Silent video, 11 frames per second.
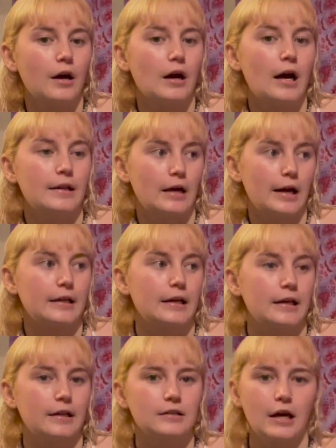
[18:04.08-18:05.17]
I like
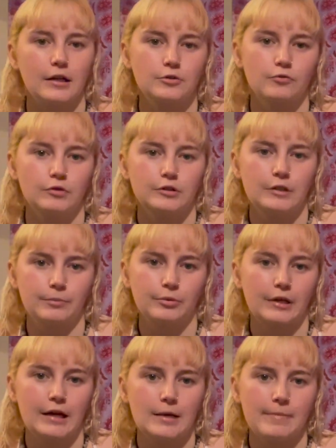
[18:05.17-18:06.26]
getting touch
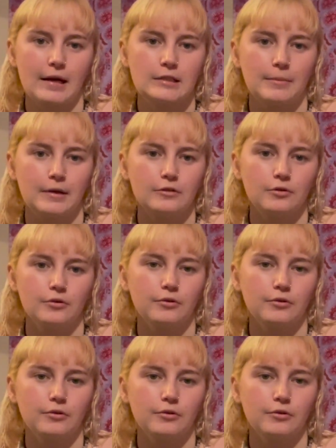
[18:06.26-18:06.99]
reciprocated back to me too.